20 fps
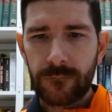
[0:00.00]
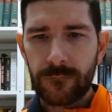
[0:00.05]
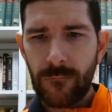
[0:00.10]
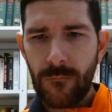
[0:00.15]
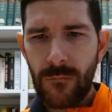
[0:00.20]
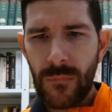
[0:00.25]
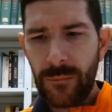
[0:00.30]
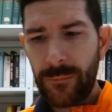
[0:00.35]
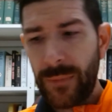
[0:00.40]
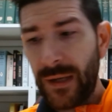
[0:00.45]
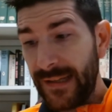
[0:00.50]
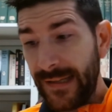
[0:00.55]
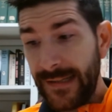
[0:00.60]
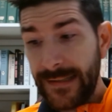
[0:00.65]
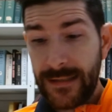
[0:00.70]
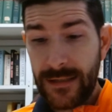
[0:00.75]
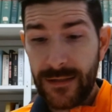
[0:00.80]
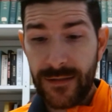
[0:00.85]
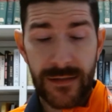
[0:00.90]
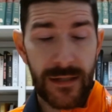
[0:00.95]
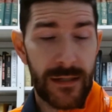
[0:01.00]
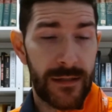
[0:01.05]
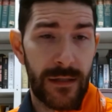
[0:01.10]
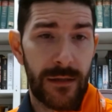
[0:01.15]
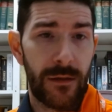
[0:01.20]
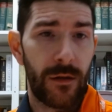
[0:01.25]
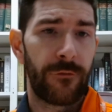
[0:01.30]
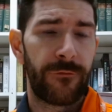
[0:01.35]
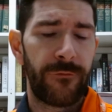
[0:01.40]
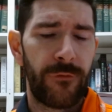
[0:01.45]
1860,
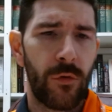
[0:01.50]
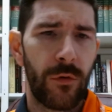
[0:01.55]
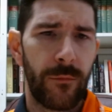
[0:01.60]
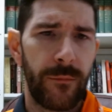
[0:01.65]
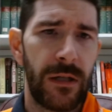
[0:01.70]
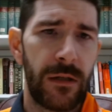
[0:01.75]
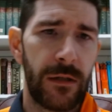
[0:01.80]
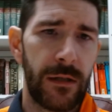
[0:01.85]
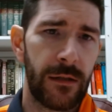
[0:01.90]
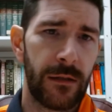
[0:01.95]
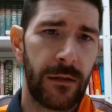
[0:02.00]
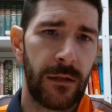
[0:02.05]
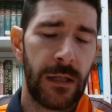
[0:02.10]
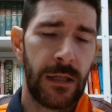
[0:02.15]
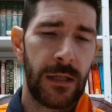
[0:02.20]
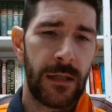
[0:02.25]
there are 4 million